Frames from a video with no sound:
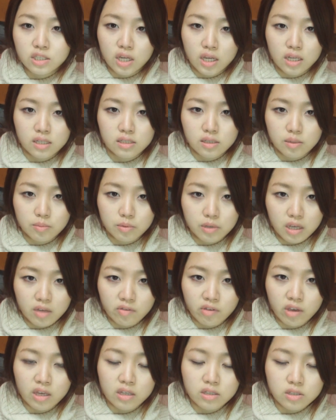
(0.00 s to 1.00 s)
chance I'm
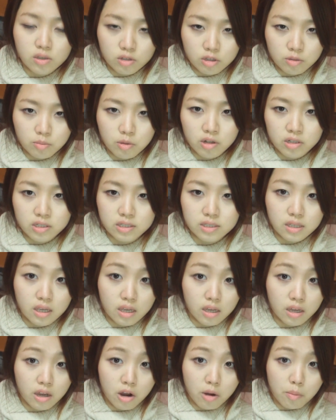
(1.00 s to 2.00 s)
giving Tony Moly
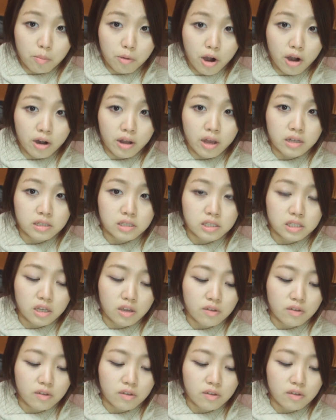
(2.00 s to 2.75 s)
skincare products.